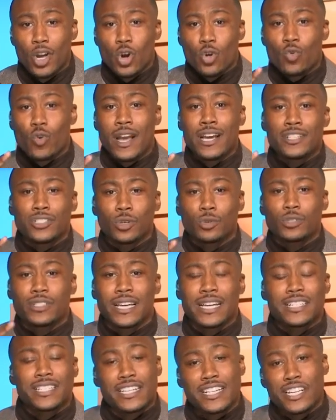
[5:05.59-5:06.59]
Racial
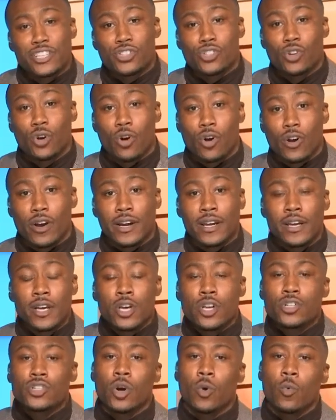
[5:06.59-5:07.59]
tension is soaring.
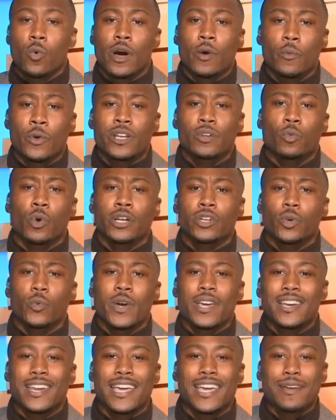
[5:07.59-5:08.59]
So what do
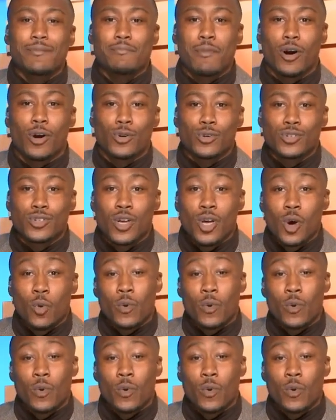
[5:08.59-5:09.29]
we need most?